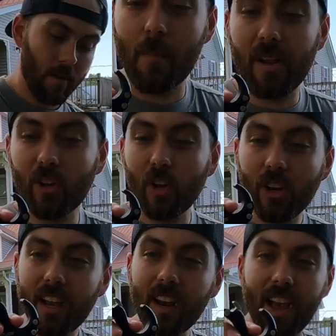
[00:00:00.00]
I mean,
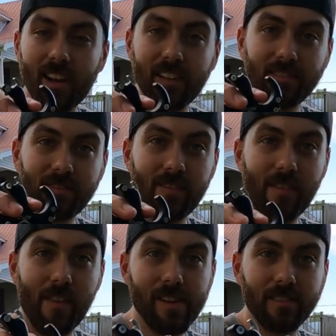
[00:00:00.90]
looking at it,
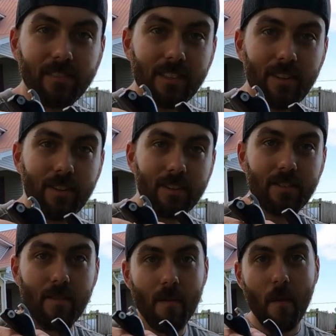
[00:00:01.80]
it
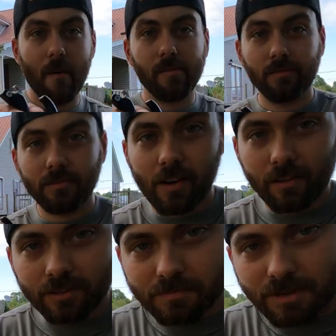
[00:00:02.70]
looks
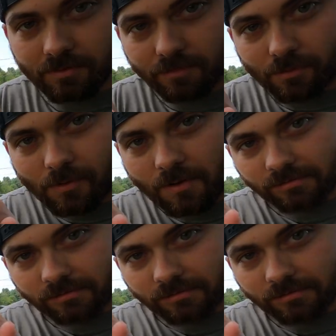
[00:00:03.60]
beautiful.